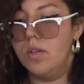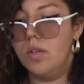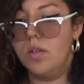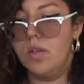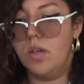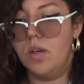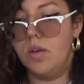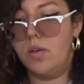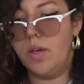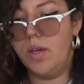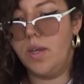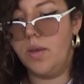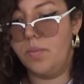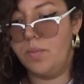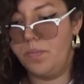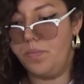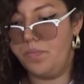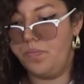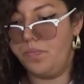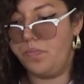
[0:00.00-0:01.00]
Okay,
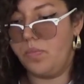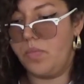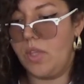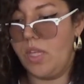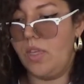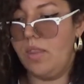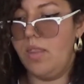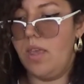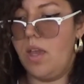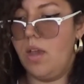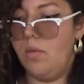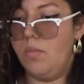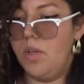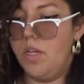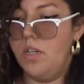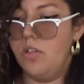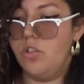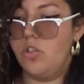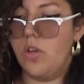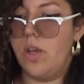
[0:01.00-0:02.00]
now I'm going
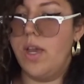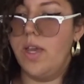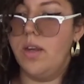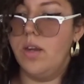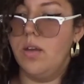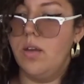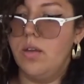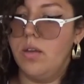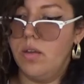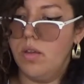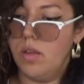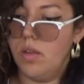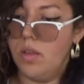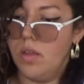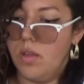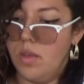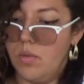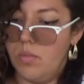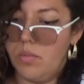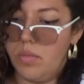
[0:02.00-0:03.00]
to try to
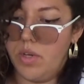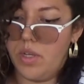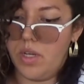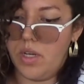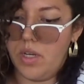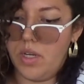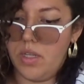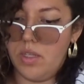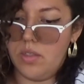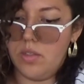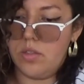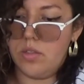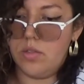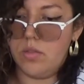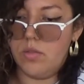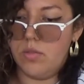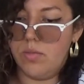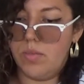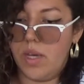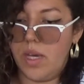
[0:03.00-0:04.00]
put it
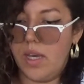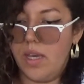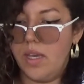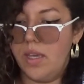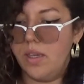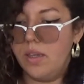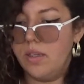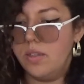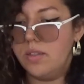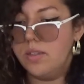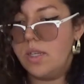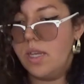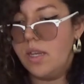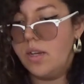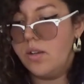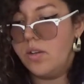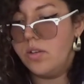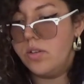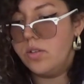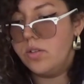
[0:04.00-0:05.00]
into my
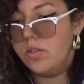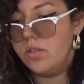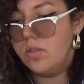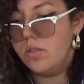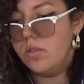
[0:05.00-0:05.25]
containers.